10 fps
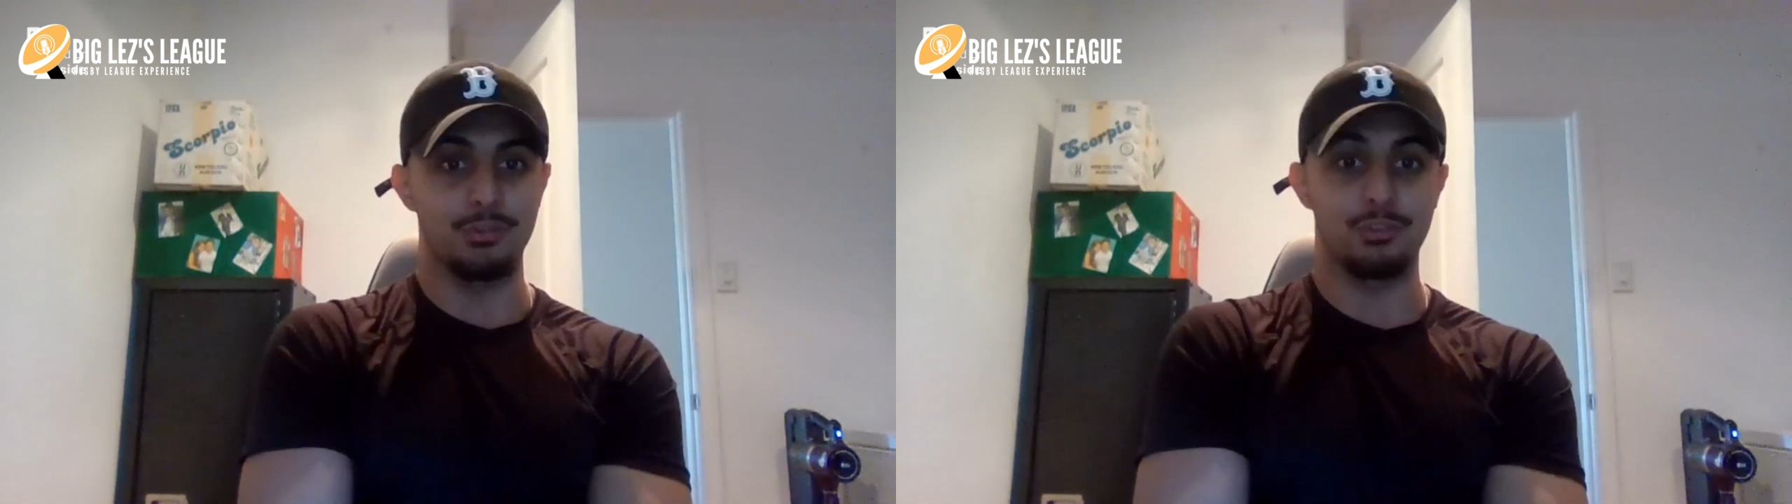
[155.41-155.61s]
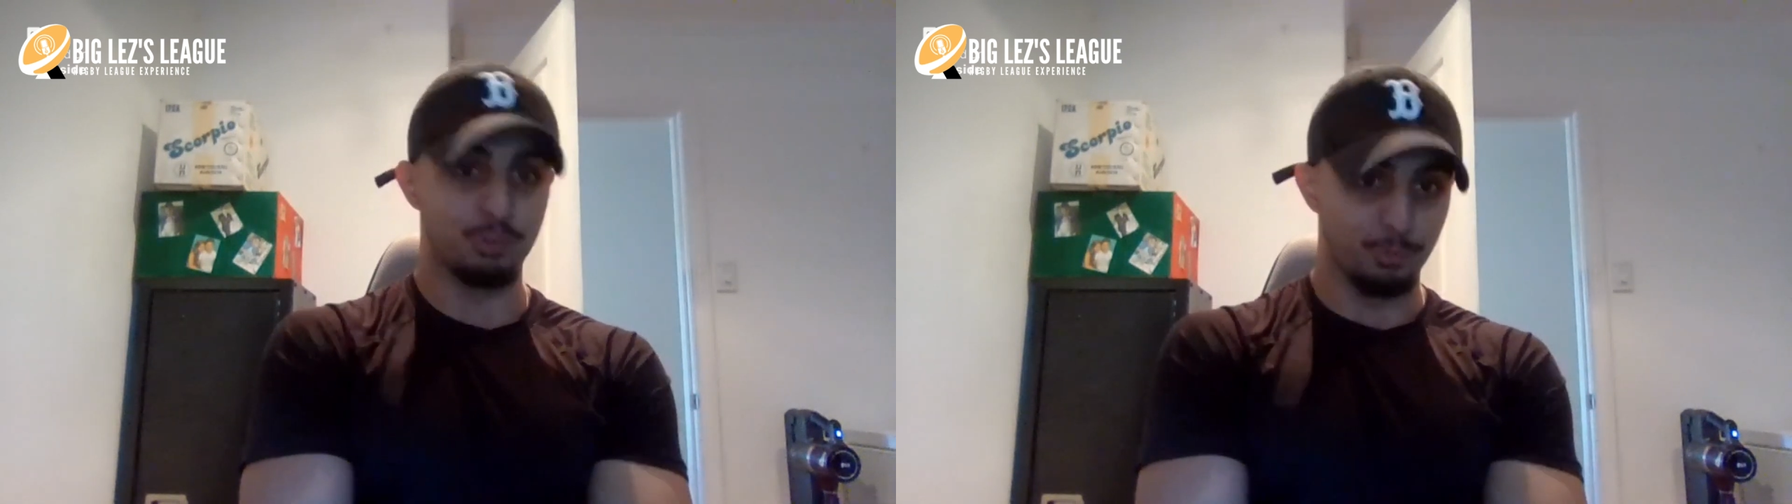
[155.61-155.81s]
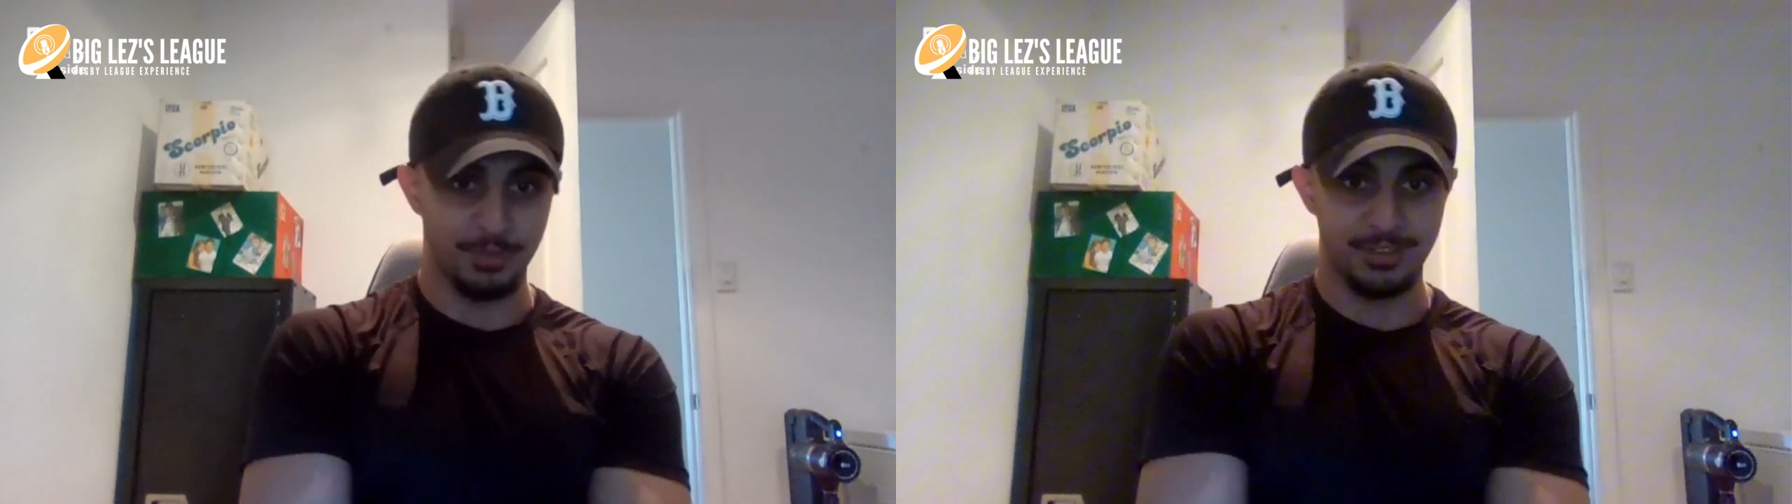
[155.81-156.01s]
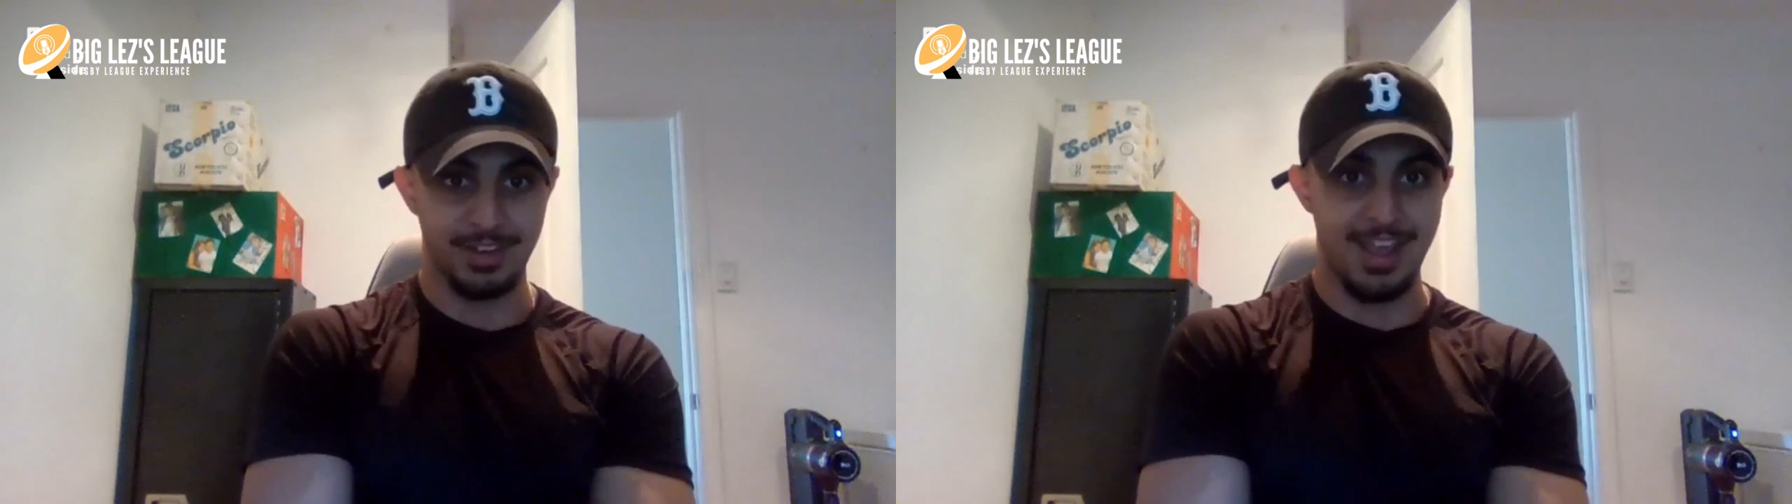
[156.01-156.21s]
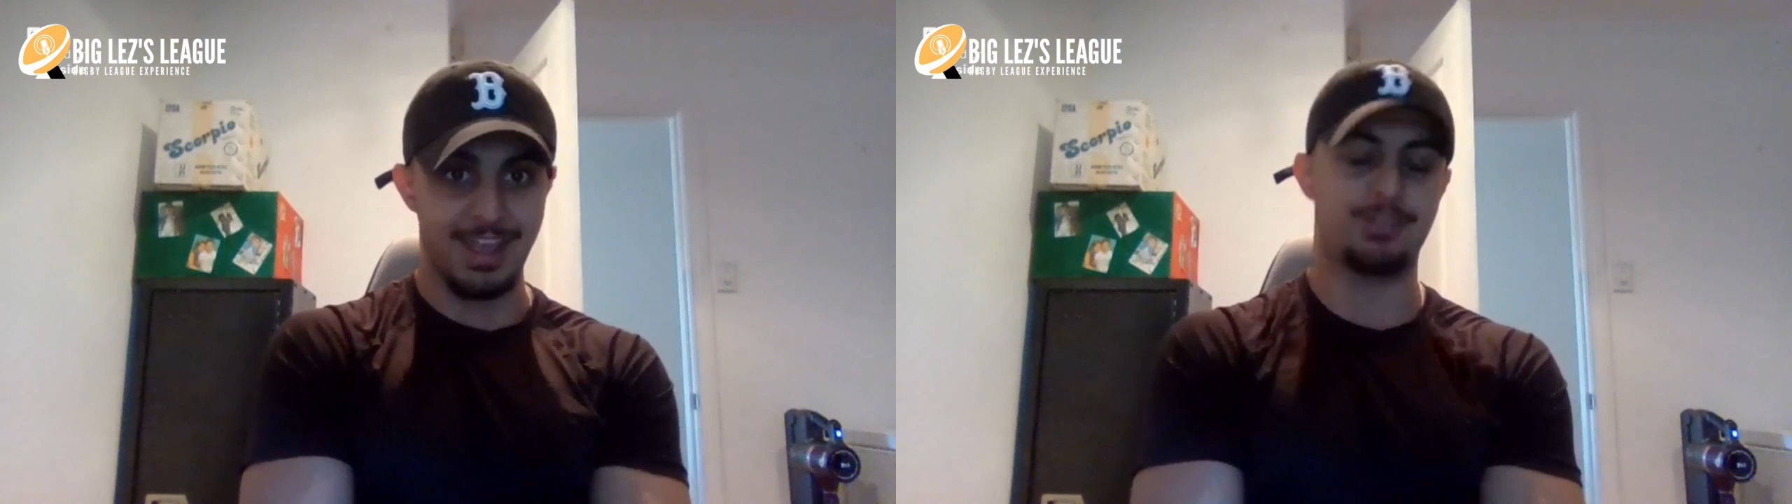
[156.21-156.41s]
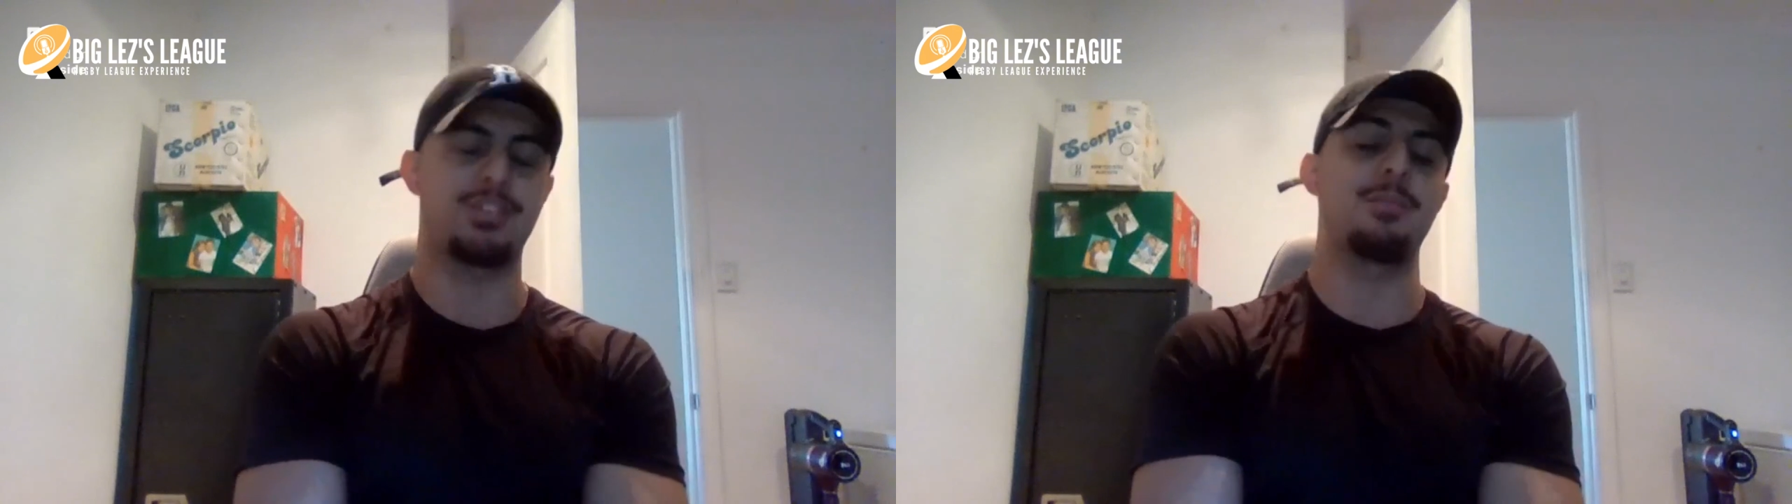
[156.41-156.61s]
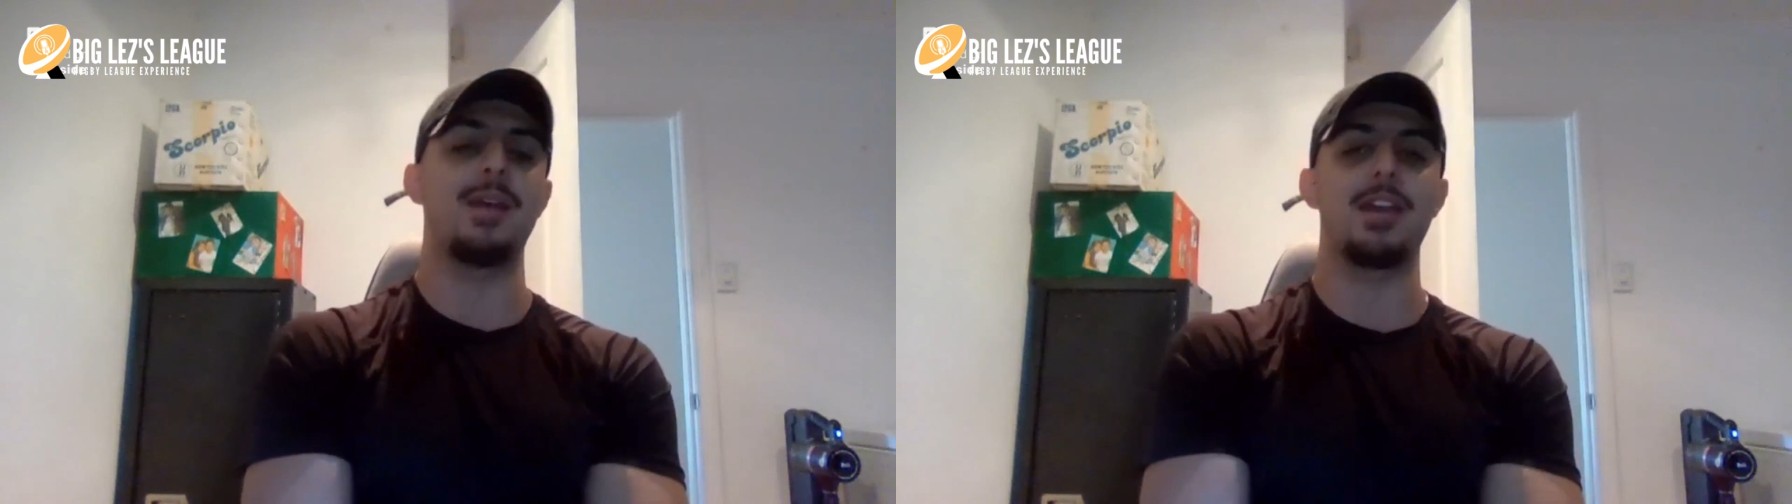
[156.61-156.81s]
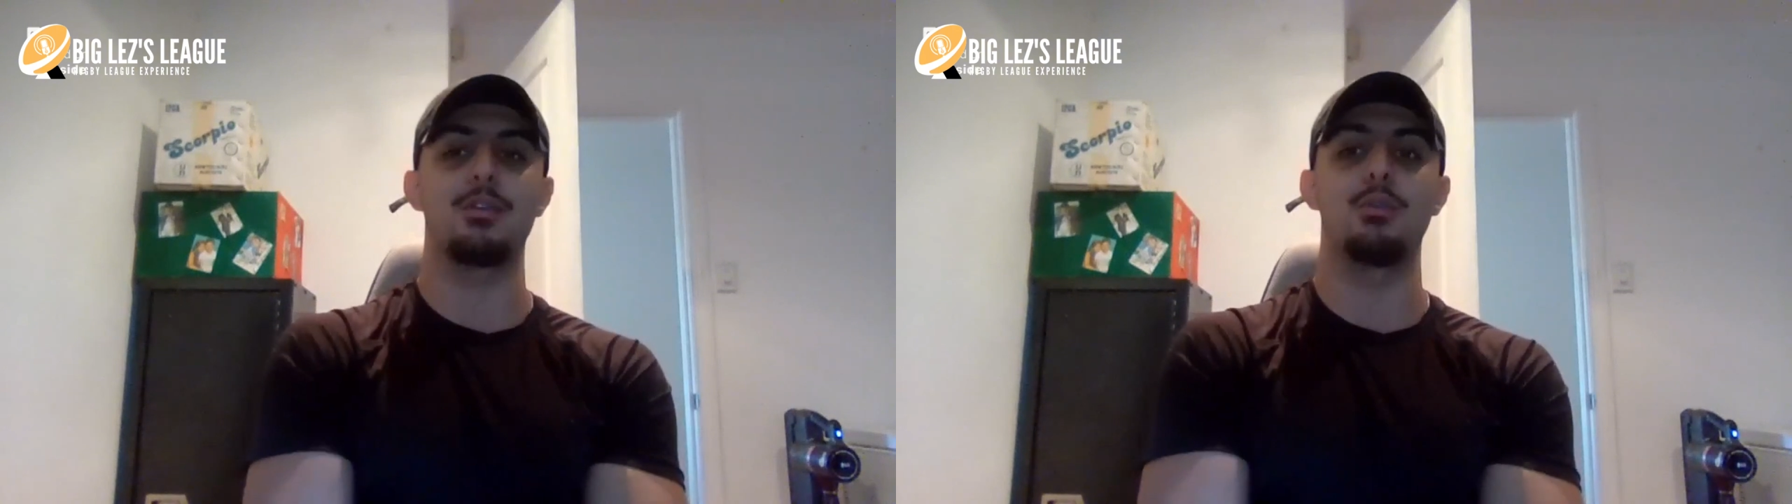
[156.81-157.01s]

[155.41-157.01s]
superstar outside back,